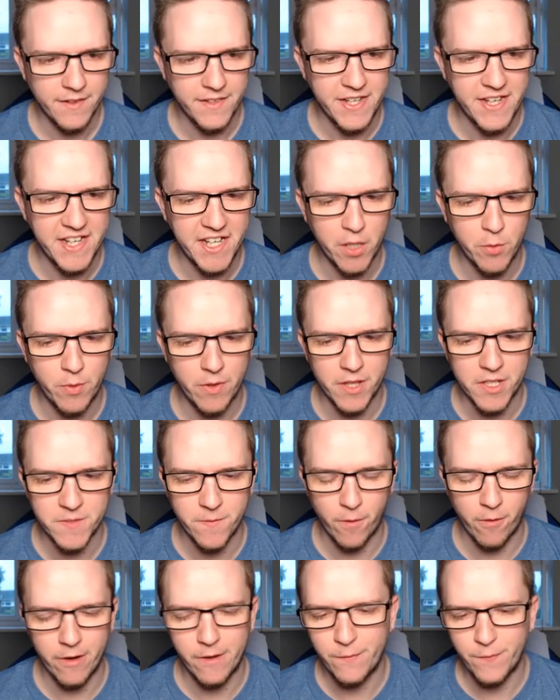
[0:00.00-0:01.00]
Niga with his
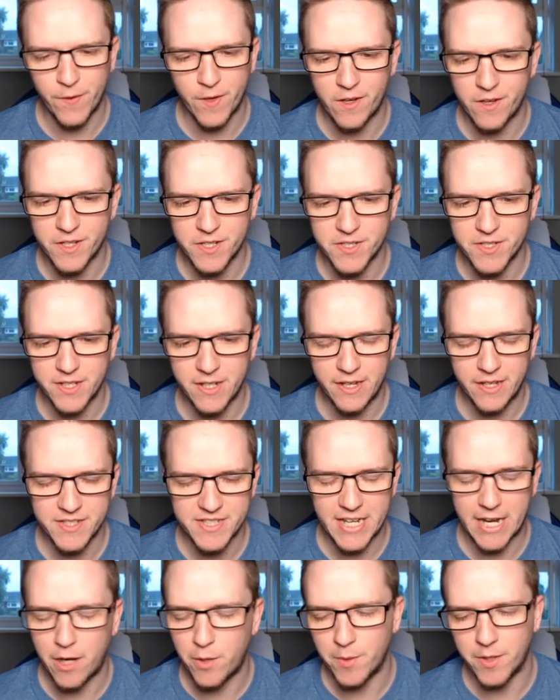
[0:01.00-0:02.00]
very first
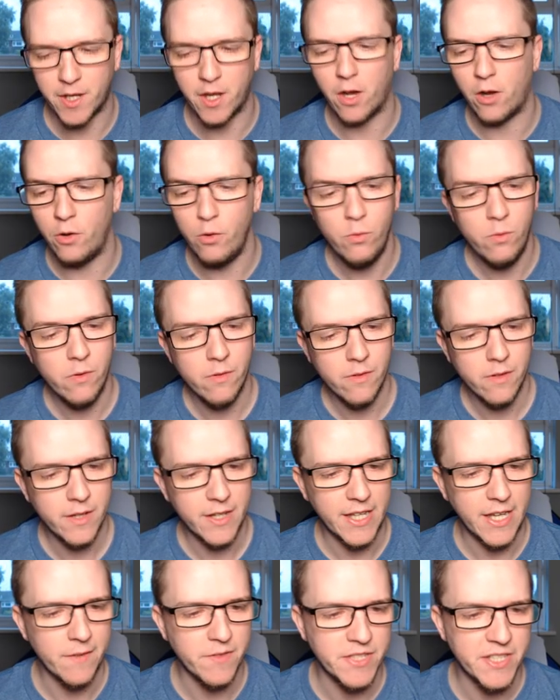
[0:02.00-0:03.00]
Steaua goal
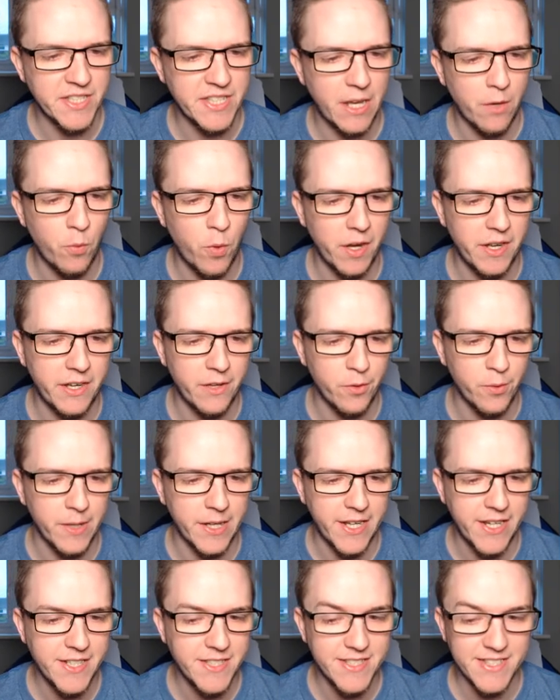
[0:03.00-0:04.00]
gives us that 1-0
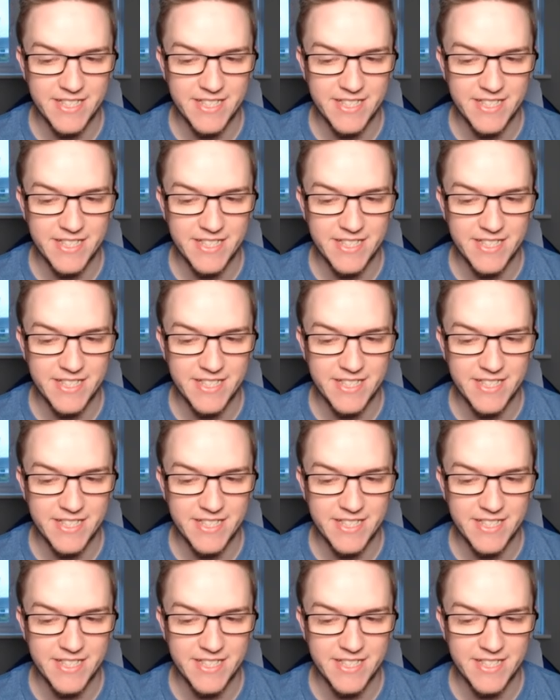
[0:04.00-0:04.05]
lead.